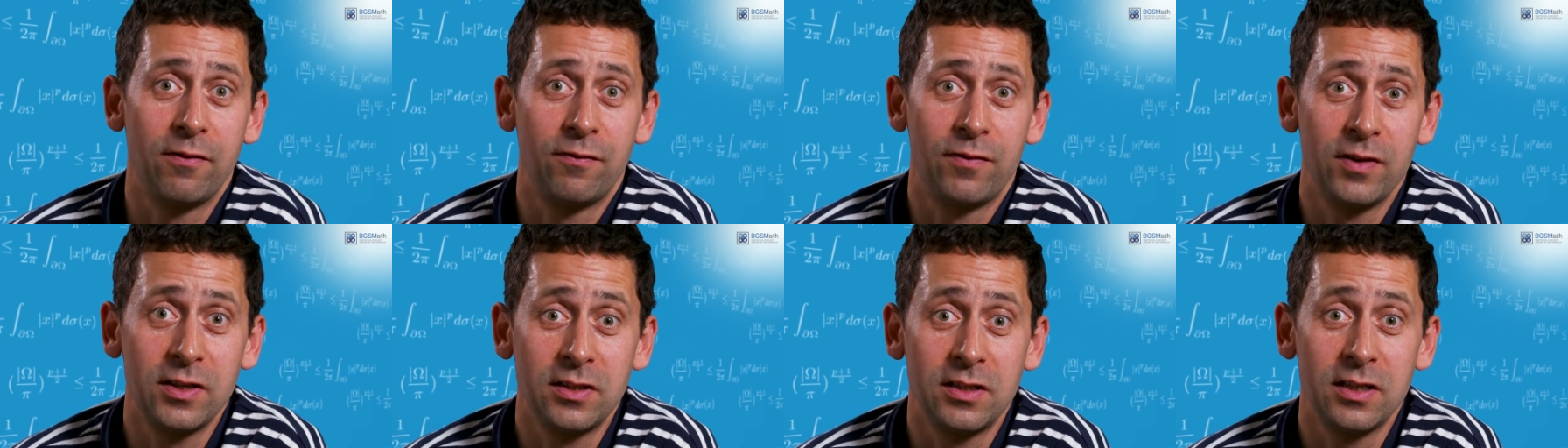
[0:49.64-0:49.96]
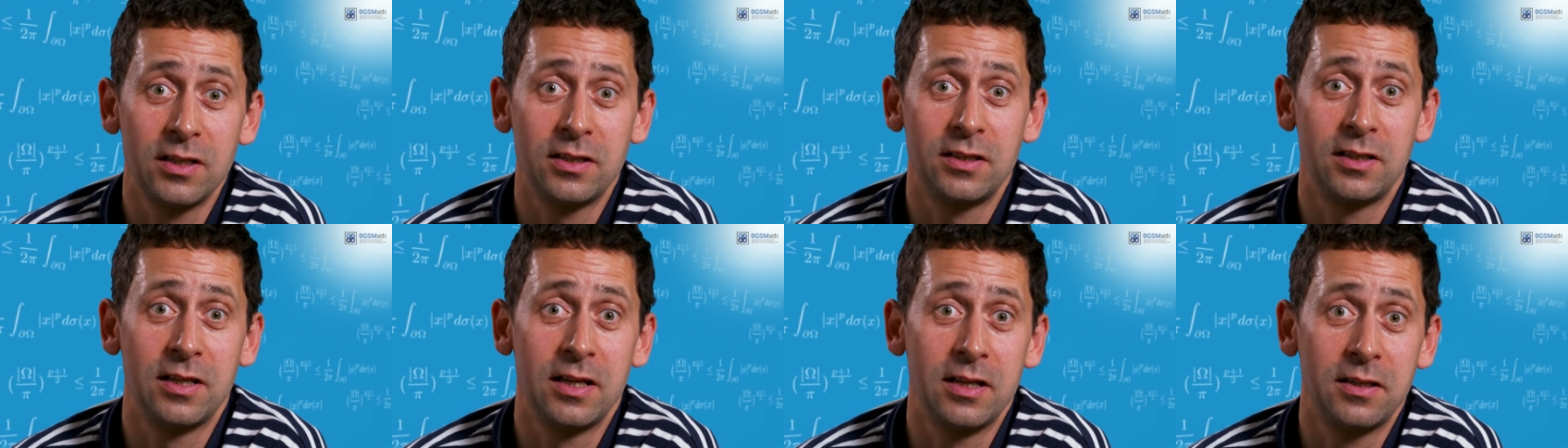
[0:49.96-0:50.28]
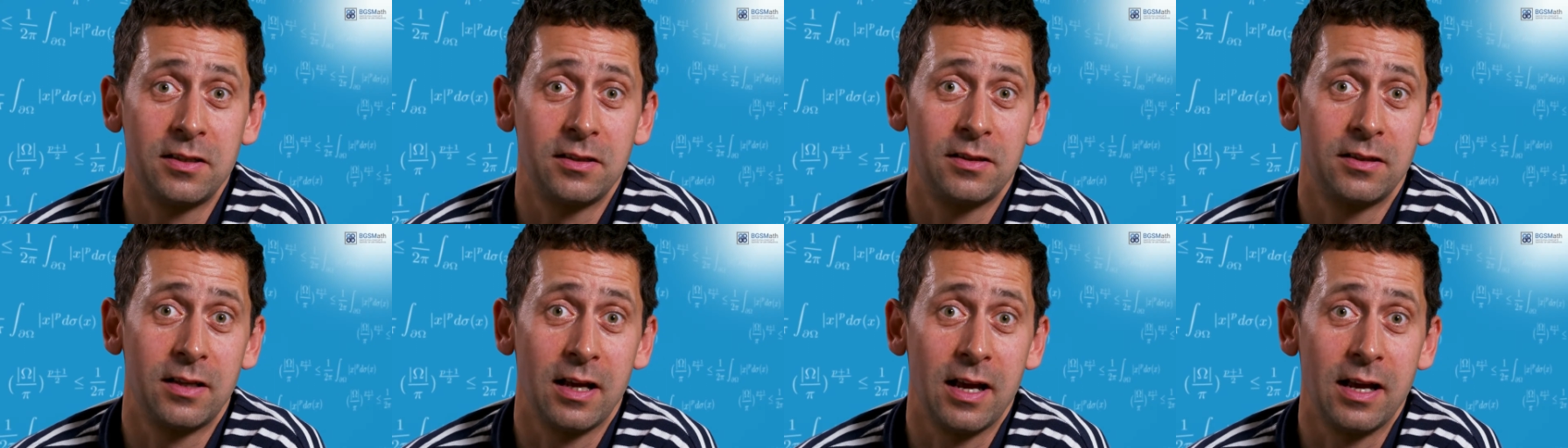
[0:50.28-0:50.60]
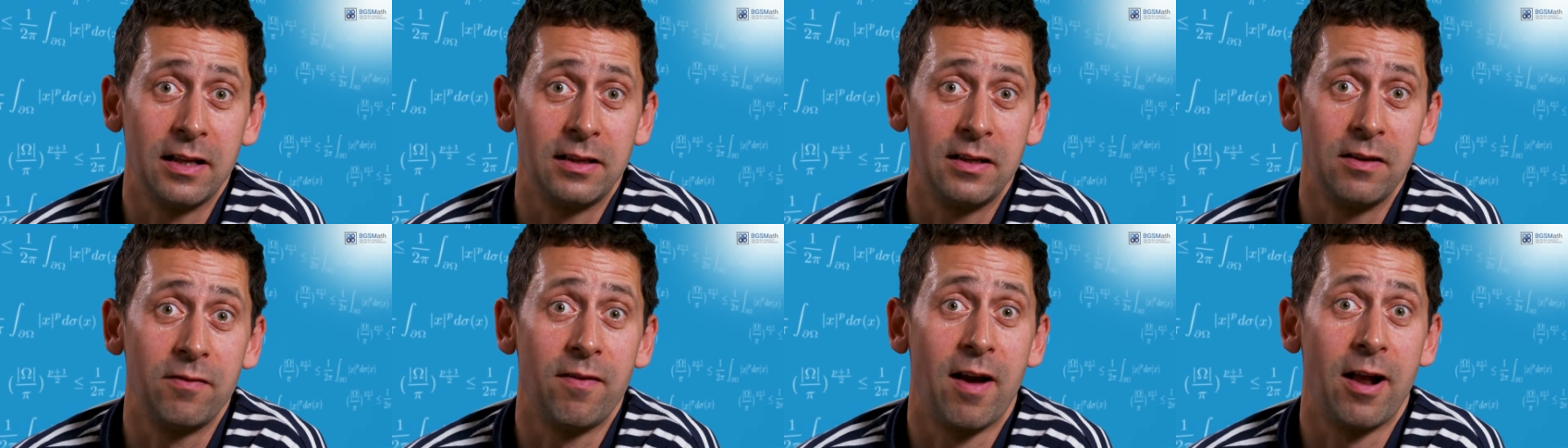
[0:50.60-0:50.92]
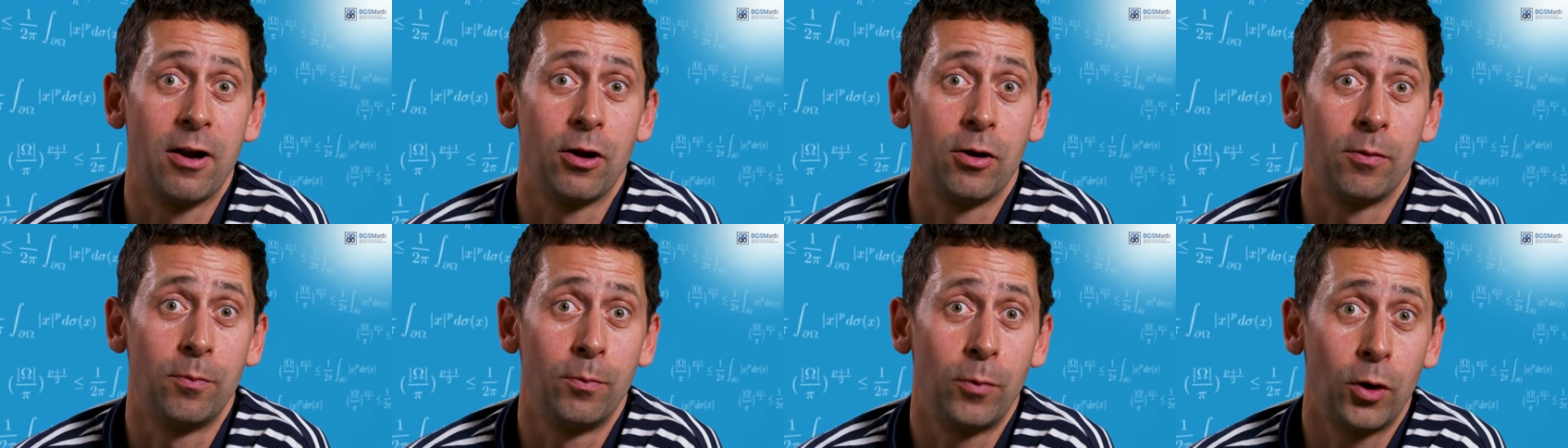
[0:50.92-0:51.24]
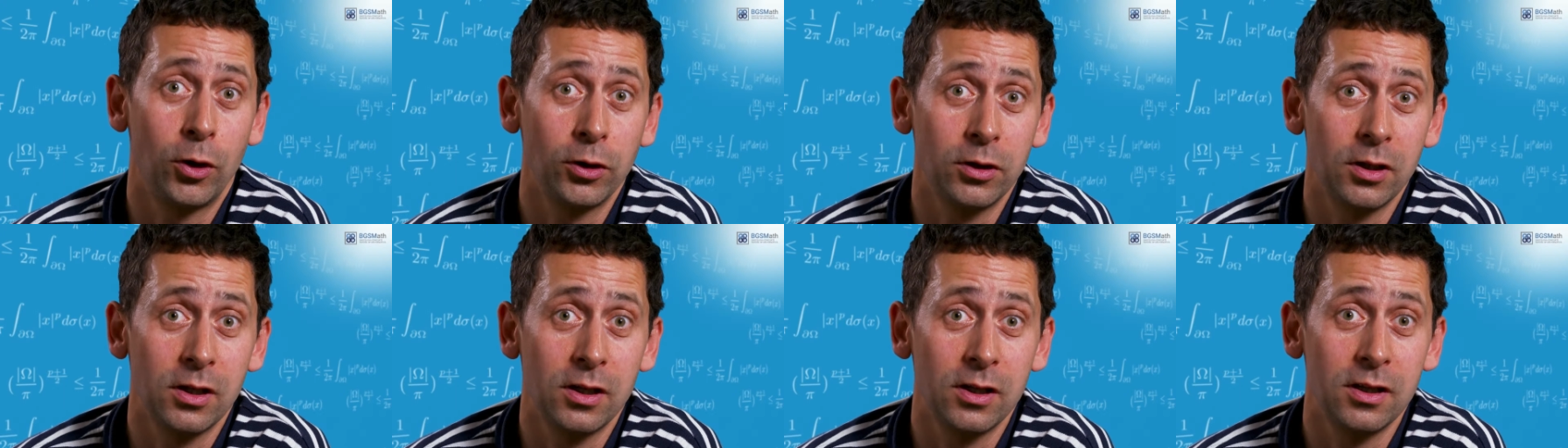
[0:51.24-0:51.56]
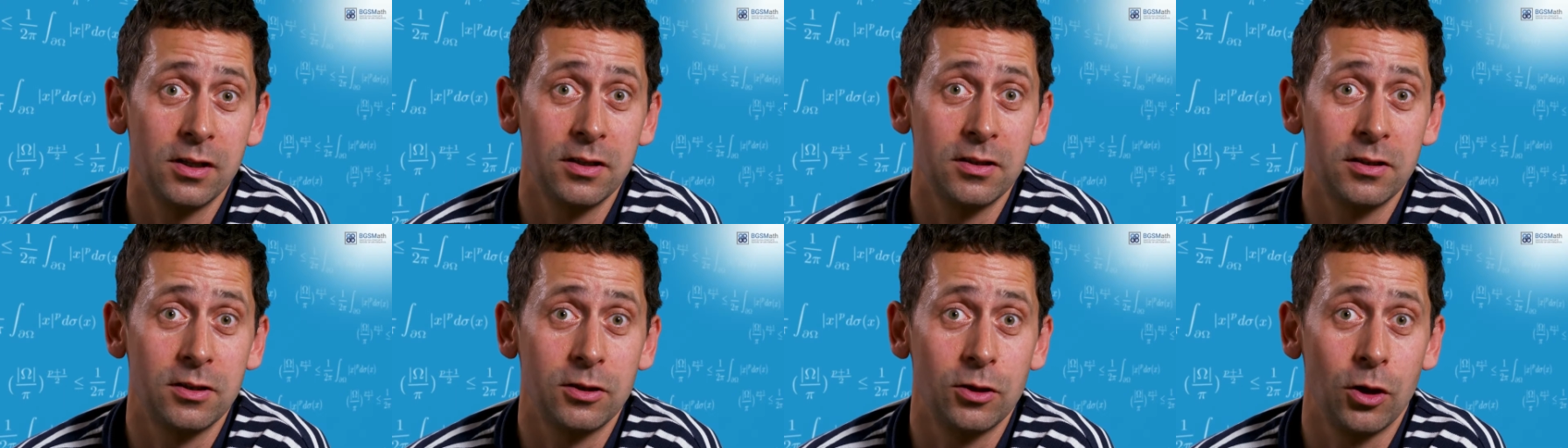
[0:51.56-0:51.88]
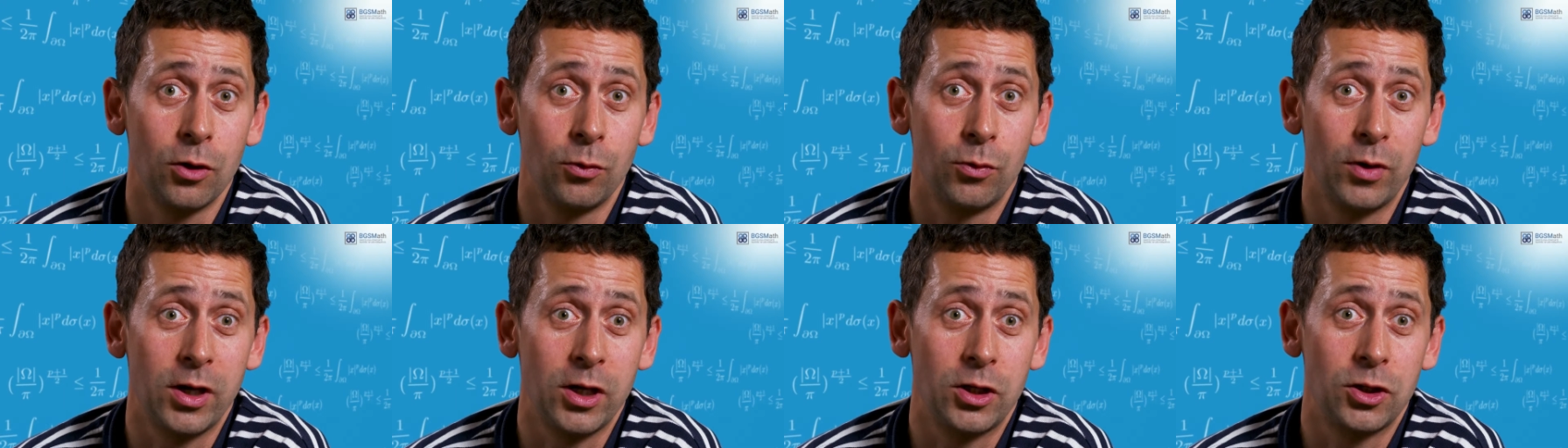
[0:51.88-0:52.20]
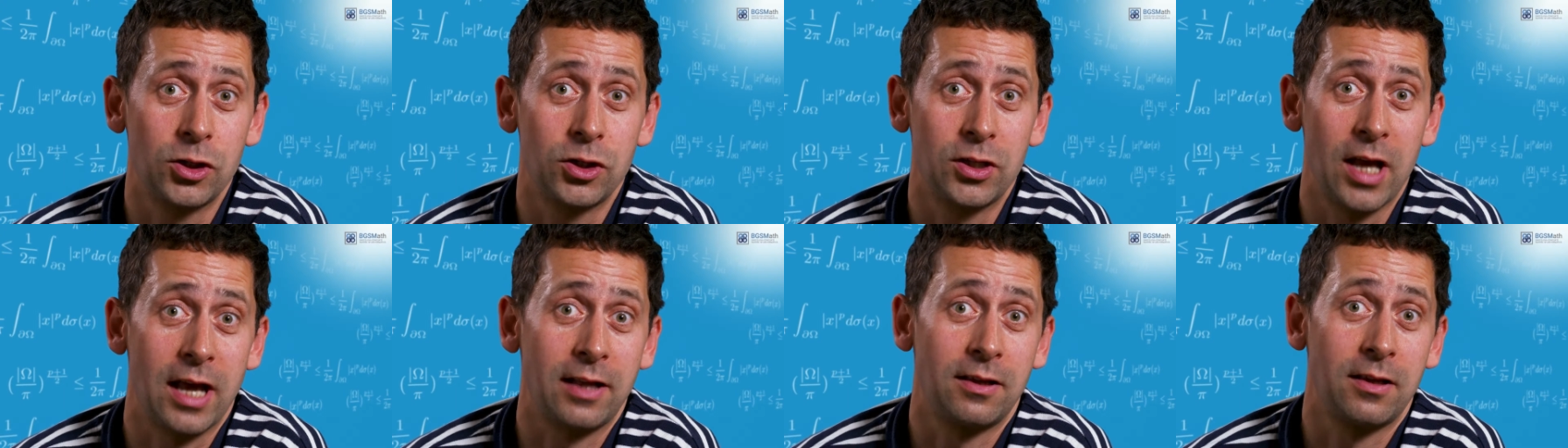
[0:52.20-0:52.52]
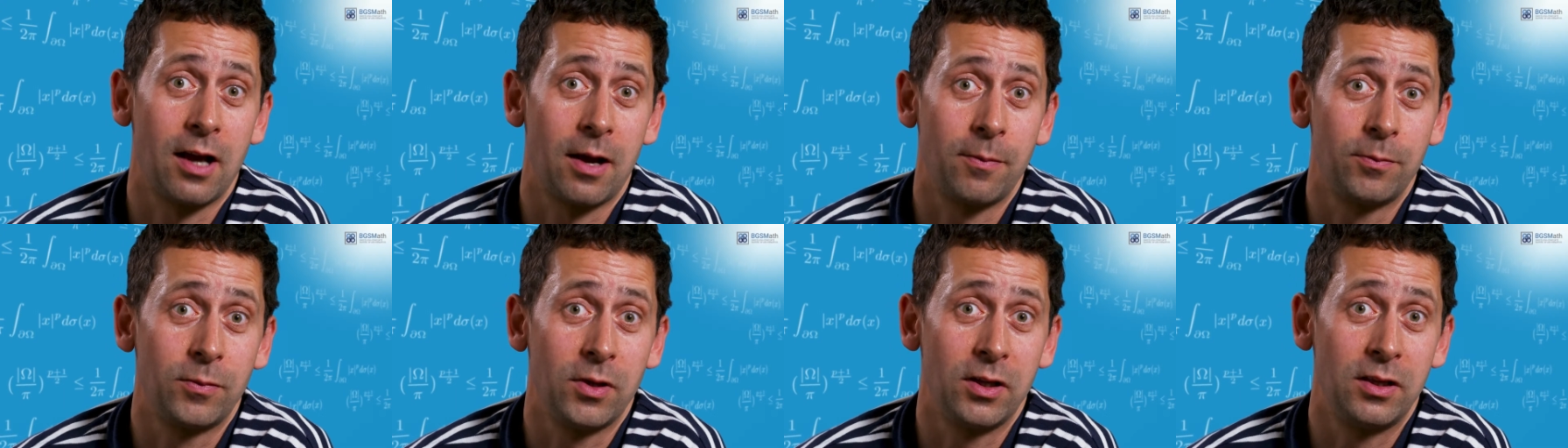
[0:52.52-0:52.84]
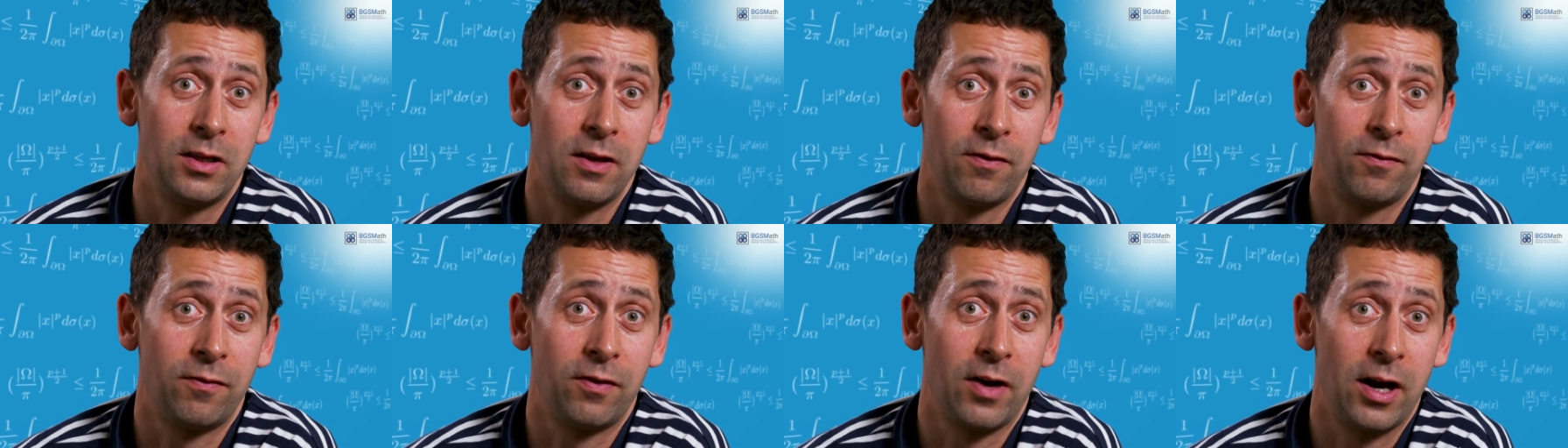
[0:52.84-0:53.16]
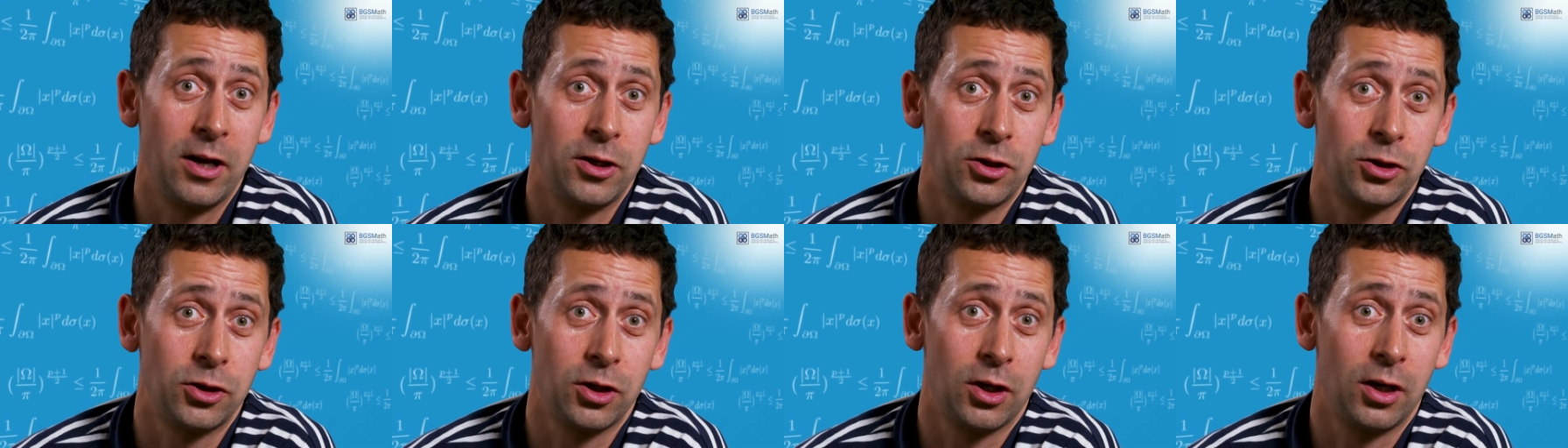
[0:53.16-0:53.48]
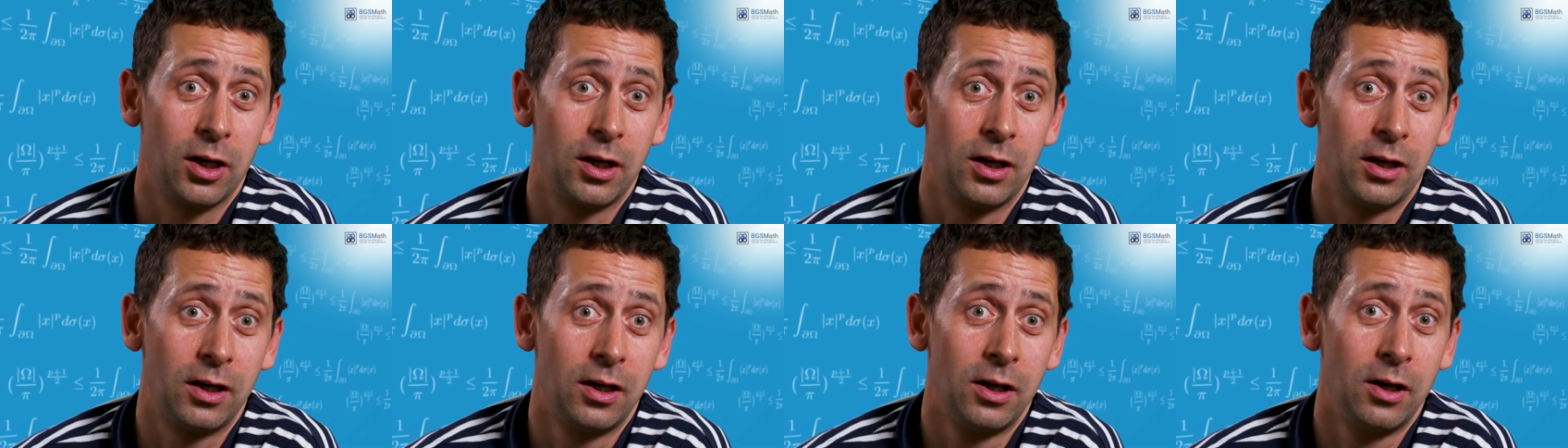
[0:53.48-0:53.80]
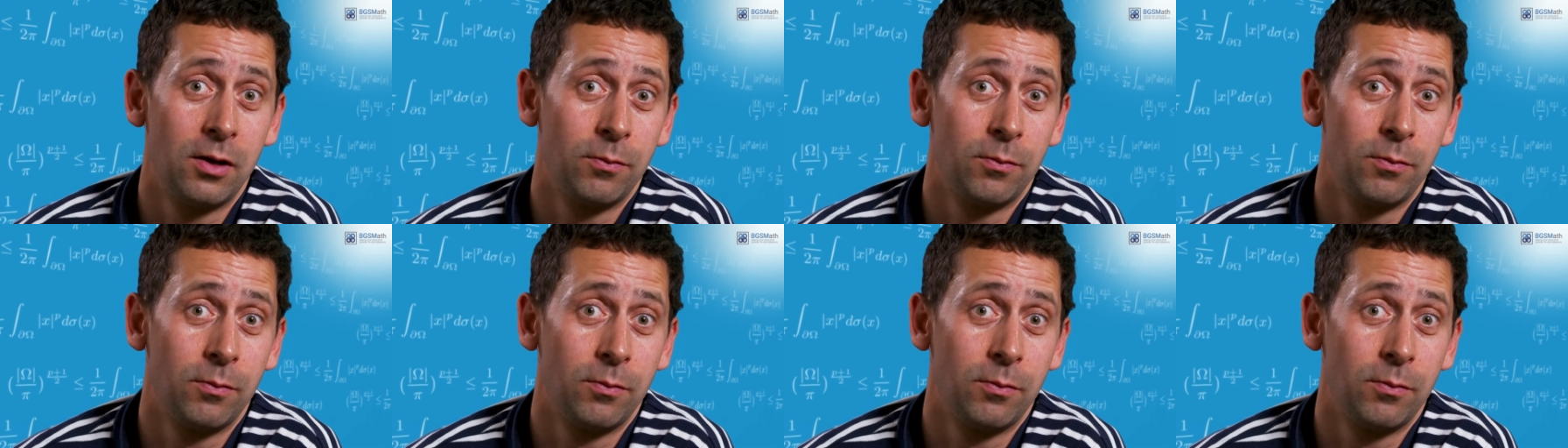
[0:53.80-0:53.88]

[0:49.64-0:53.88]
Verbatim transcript: physicists uh, develop models which set up the differential,